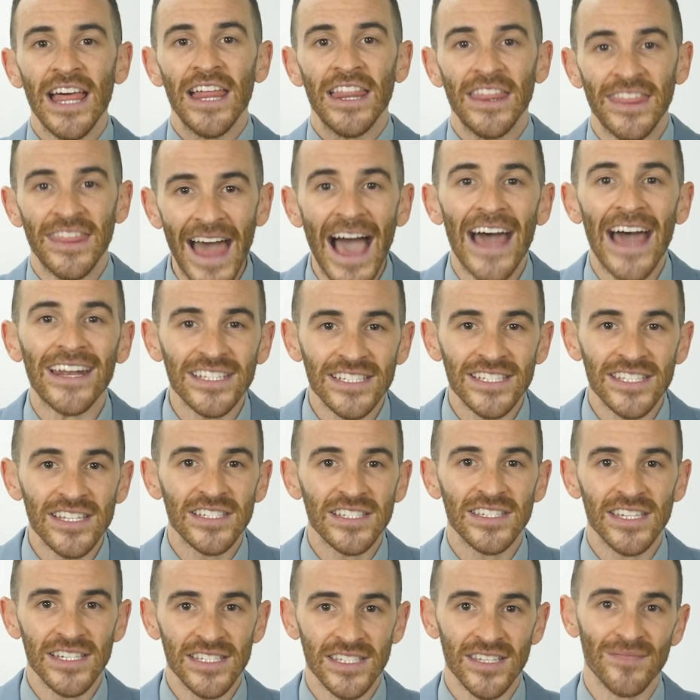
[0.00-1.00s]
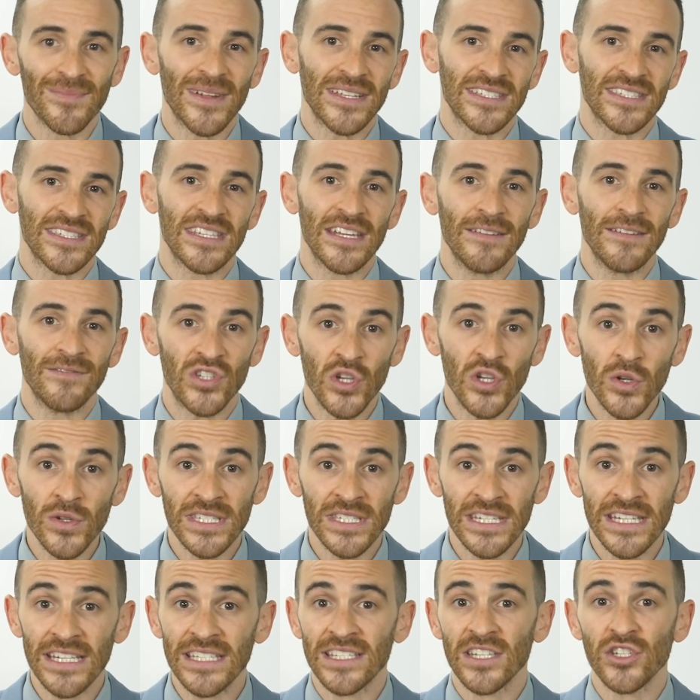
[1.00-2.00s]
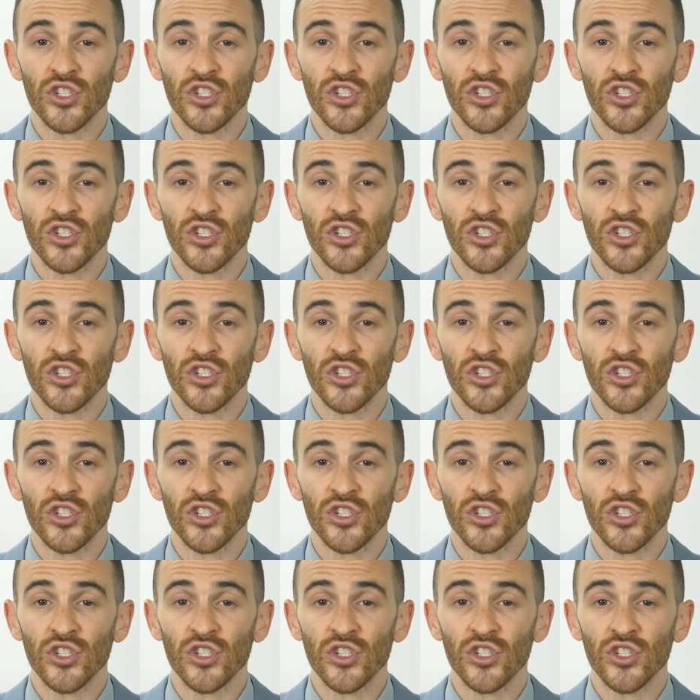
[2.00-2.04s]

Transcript: That is the system that Steve Doocy is